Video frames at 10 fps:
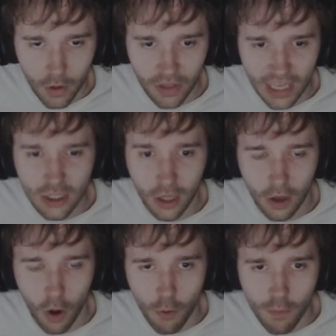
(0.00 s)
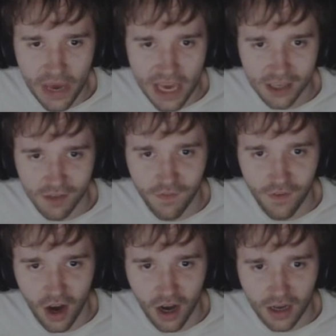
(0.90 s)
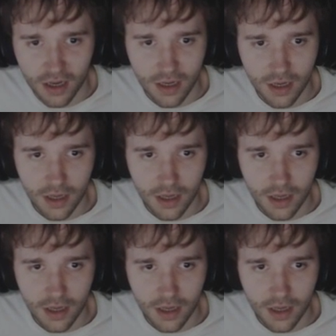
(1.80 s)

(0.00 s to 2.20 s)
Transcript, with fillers: Who? That's like O P as fuck.